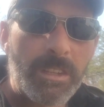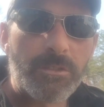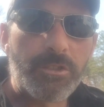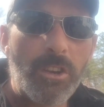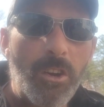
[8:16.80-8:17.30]

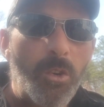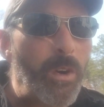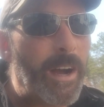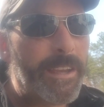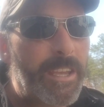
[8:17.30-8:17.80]
So
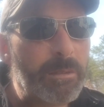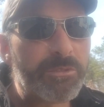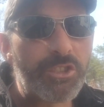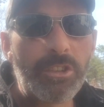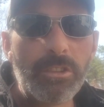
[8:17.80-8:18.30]
I am
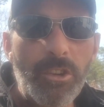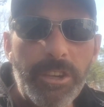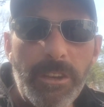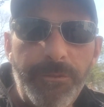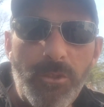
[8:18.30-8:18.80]
still
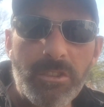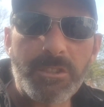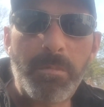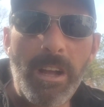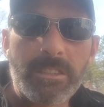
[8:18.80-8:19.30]
looking for a
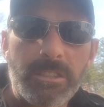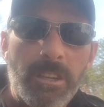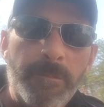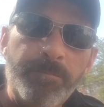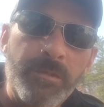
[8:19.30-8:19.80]

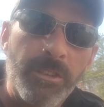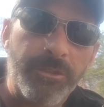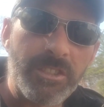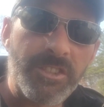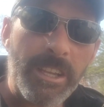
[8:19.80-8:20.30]
sponsor
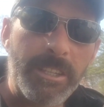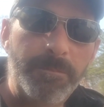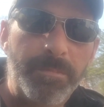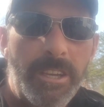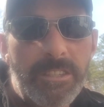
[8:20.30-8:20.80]
for
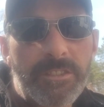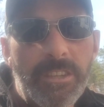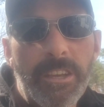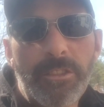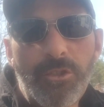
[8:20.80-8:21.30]
second
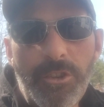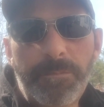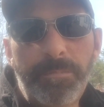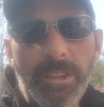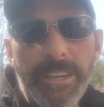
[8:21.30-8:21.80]
place and
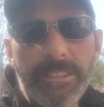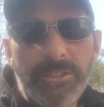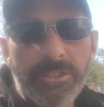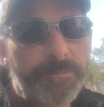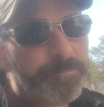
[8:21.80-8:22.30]
third
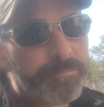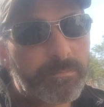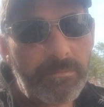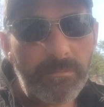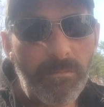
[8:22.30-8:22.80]
place,
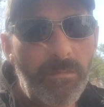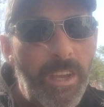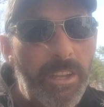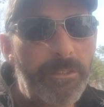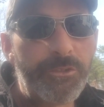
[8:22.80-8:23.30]

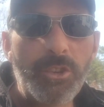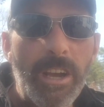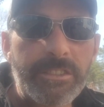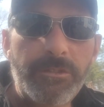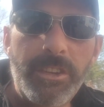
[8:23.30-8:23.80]
and if you
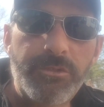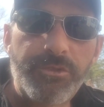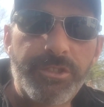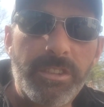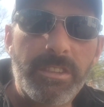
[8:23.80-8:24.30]
guys are
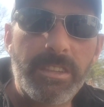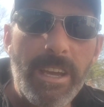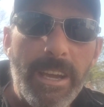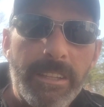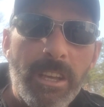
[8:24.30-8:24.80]
interested in
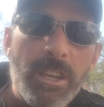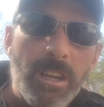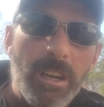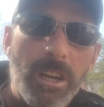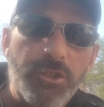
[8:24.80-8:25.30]
that,
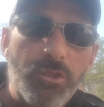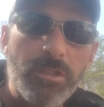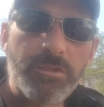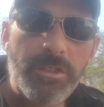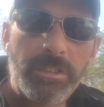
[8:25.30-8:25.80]
you
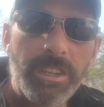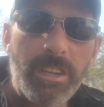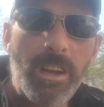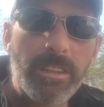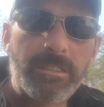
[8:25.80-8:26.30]
can certainly
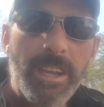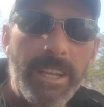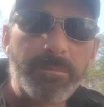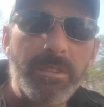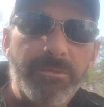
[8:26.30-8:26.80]

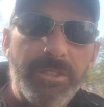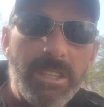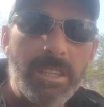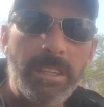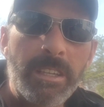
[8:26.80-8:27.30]
contact me
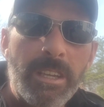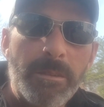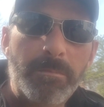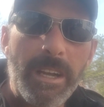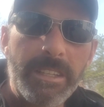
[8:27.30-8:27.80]
via
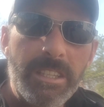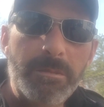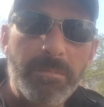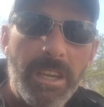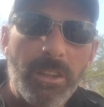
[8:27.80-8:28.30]
my
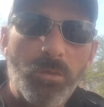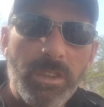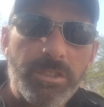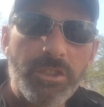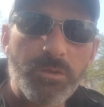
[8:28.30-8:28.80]
email,
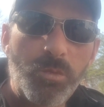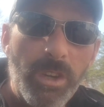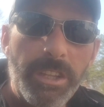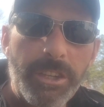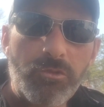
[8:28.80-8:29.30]
which is
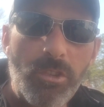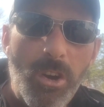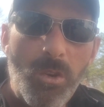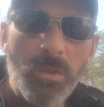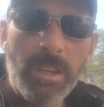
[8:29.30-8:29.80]

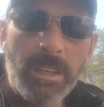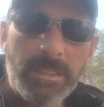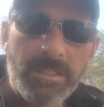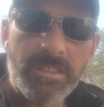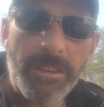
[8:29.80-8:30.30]

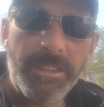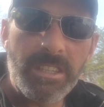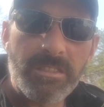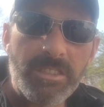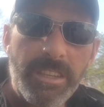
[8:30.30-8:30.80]

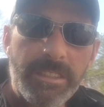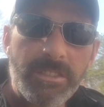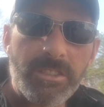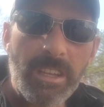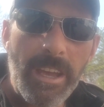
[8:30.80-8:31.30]

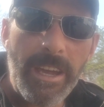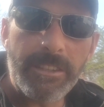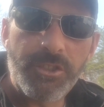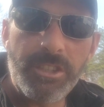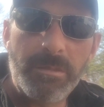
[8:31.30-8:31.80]

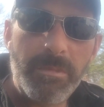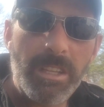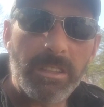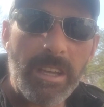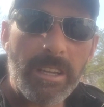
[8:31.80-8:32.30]

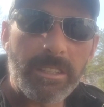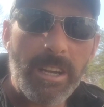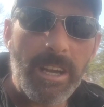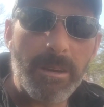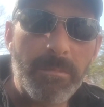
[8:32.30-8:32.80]

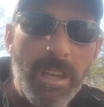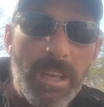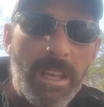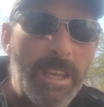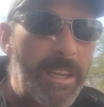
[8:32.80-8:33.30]
willitgrow76@gmail.com,
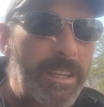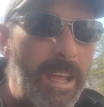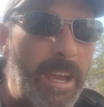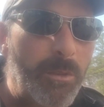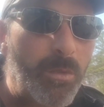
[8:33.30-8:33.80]
and
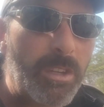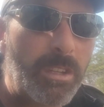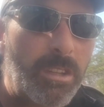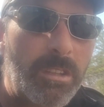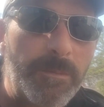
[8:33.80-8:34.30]
I
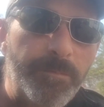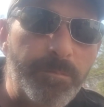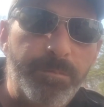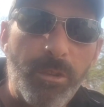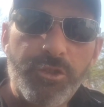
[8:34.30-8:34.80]
will
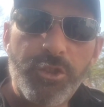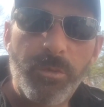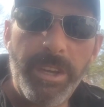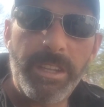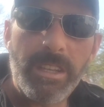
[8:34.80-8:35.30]
put
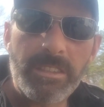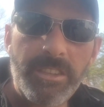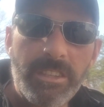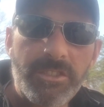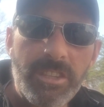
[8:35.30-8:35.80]
you in as
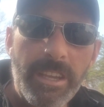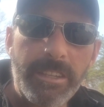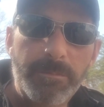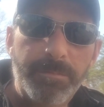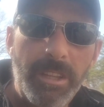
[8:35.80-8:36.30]
a
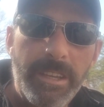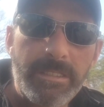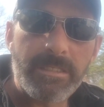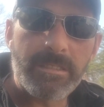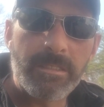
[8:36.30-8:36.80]
second
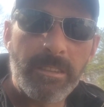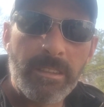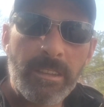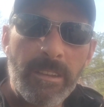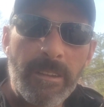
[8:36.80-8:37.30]
place
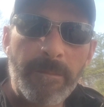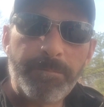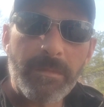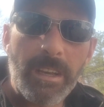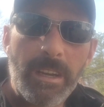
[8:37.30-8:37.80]

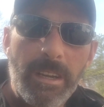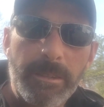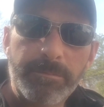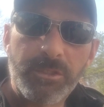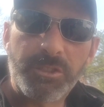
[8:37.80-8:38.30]

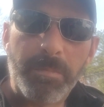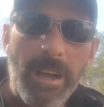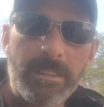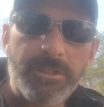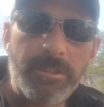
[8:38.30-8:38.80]

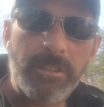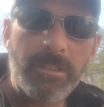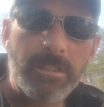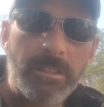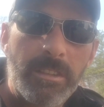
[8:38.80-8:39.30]
sponsor,
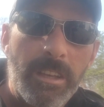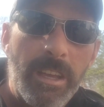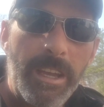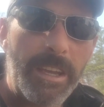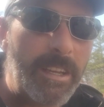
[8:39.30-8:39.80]

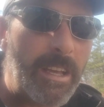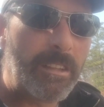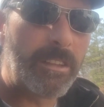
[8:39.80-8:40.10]
and